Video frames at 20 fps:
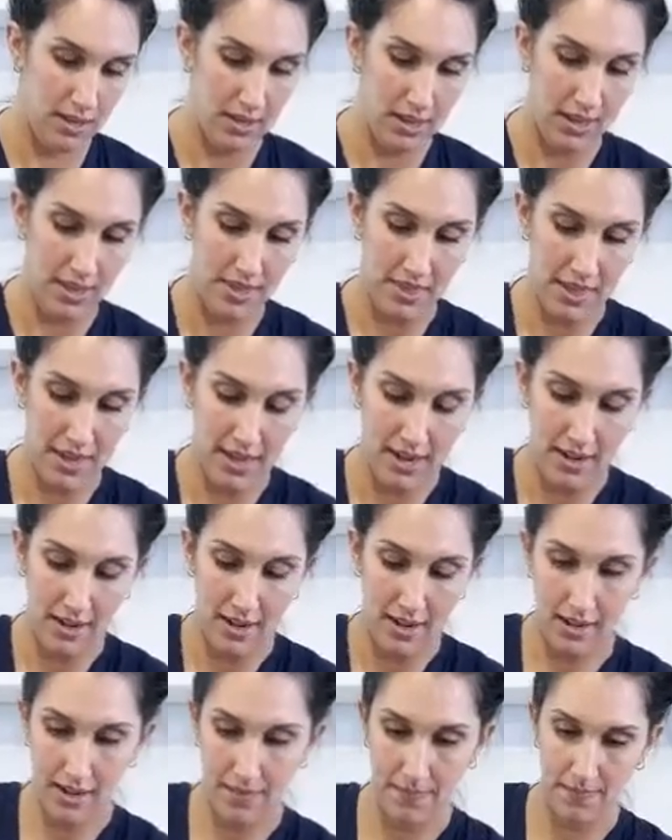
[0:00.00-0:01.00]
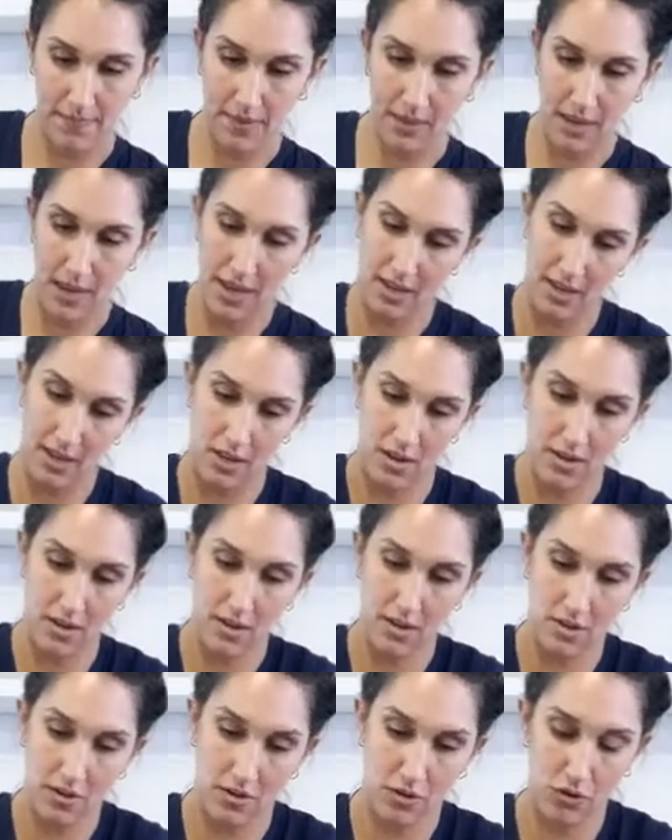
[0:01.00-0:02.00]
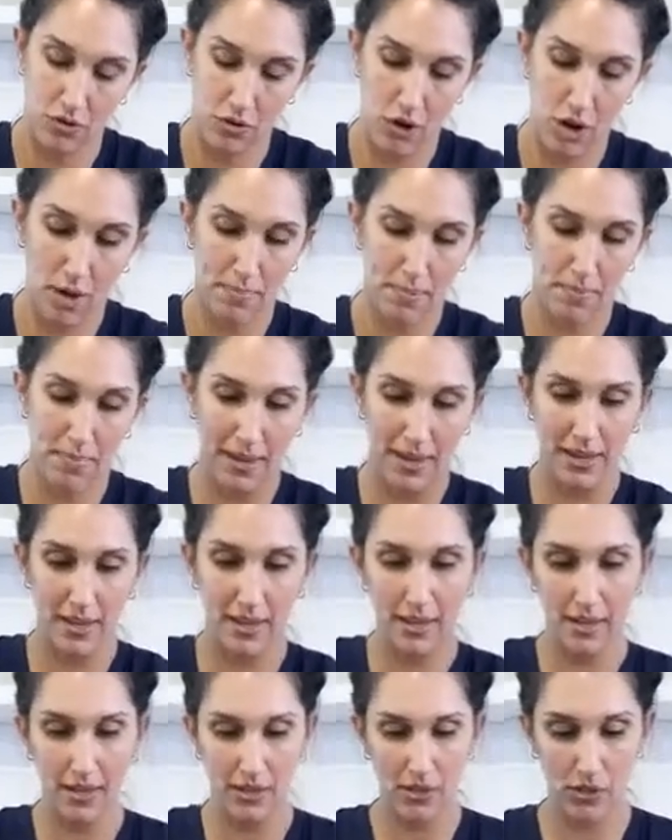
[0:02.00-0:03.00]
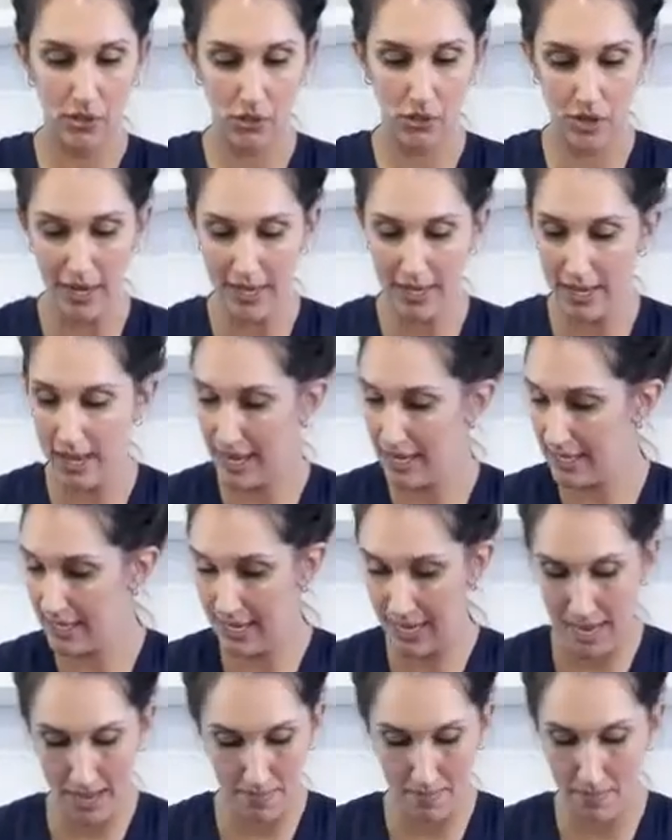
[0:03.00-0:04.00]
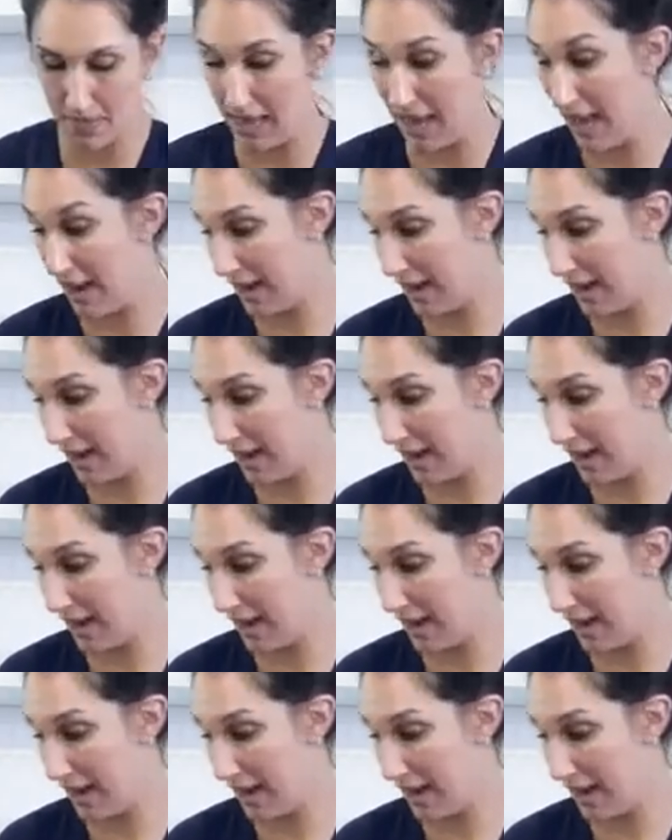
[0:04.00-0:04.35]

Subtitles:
And then I can drop my string and tape that